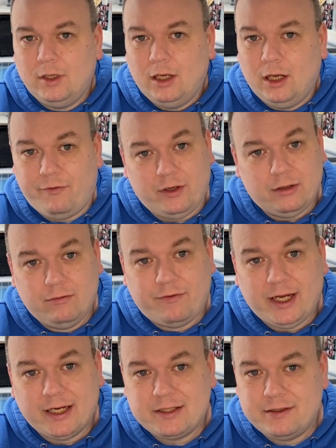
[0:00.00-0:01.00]
if you're doing
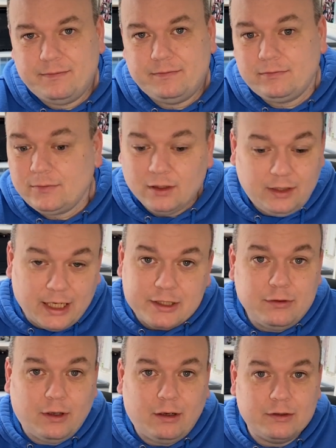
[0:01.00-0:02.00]
flex, let us
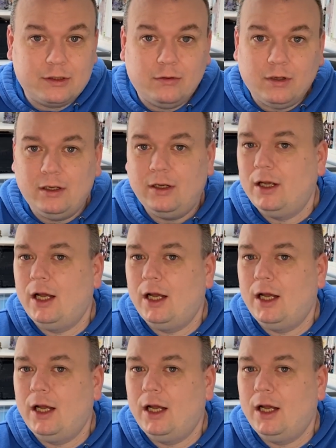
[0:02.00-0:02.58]
know how it's going.